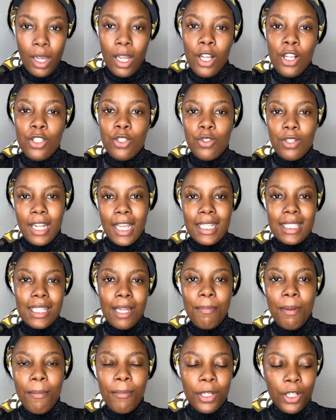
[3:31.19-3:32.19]
So next up,
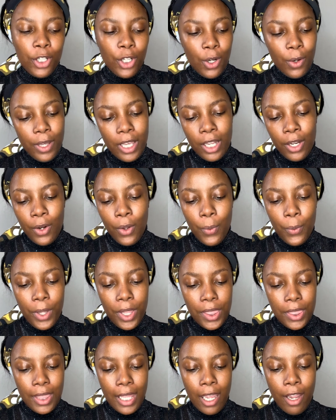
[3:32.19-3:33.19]
I'm going to go in
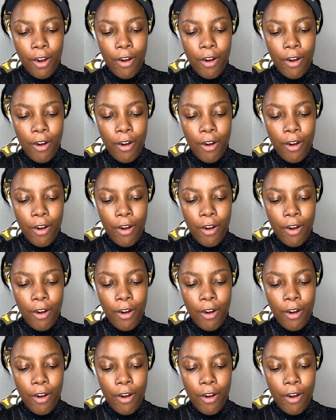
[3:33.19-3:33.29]
with their